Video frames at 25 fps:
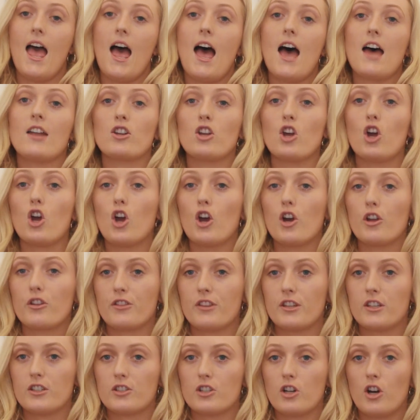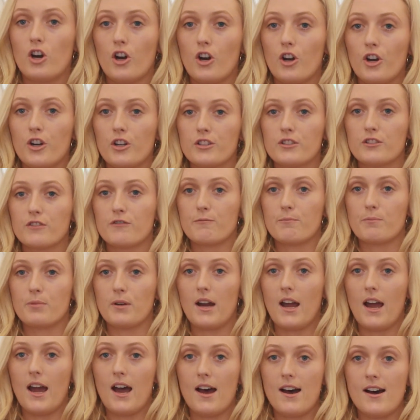and earthy tones of
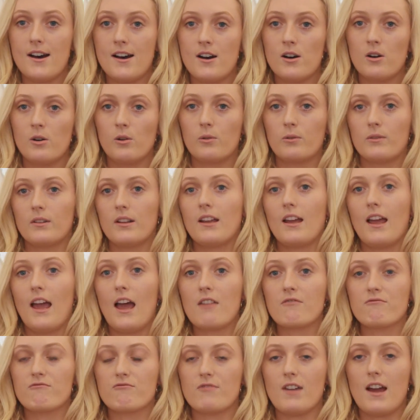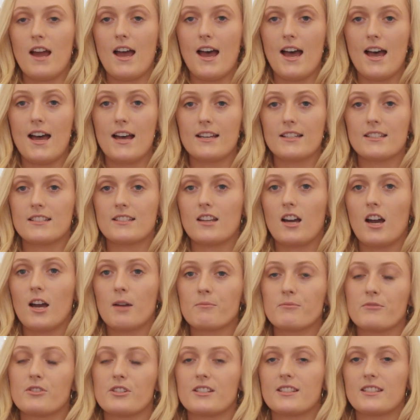brown and red,
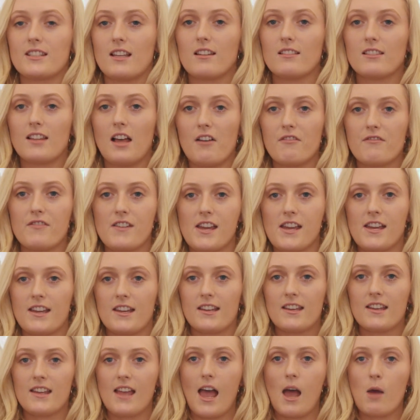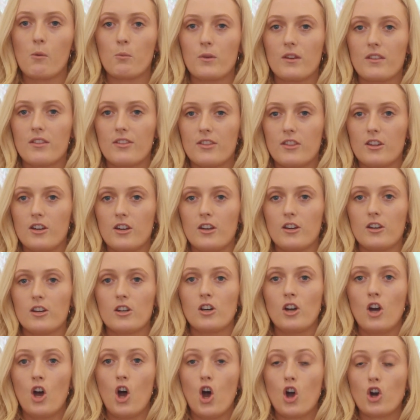I'm just loving. And with the
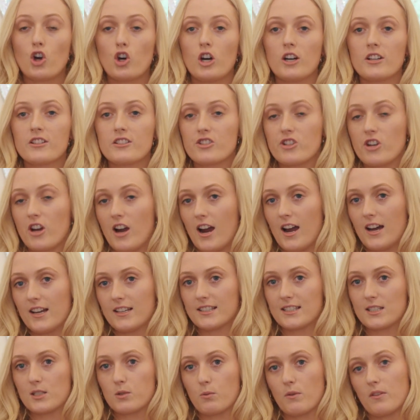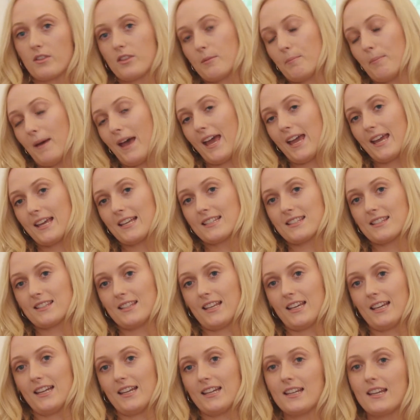contrast with the
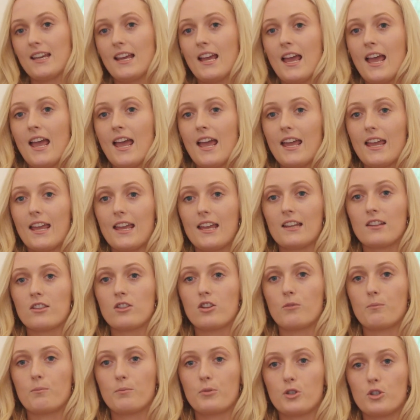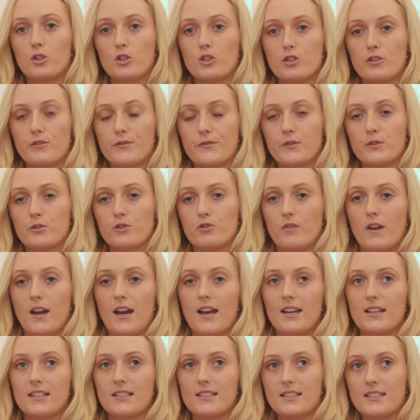paisley in the beautiful
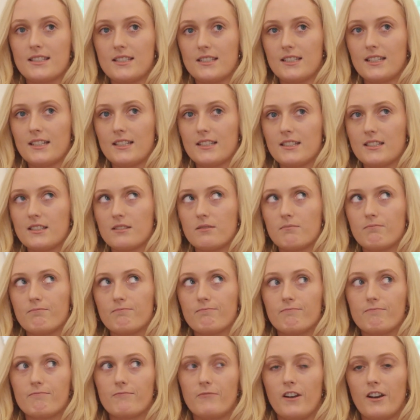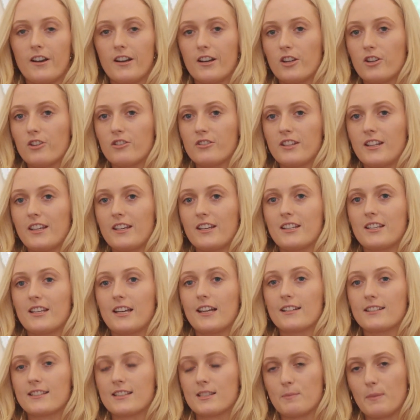dress, it's very unique
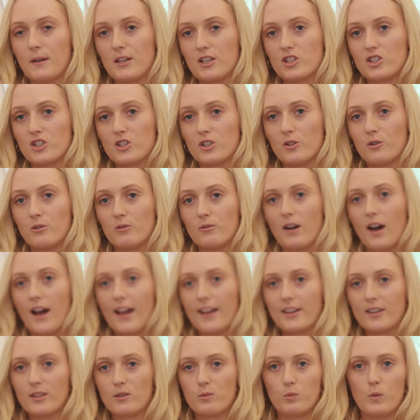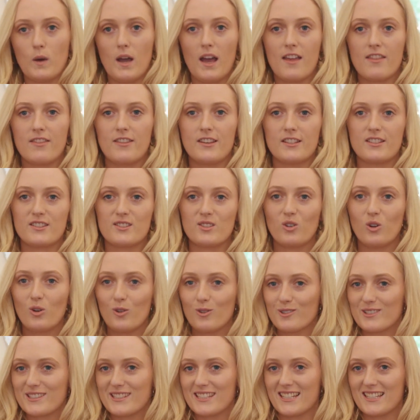and special. I could wear this
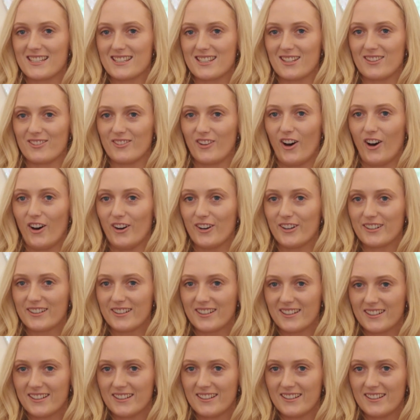all season long.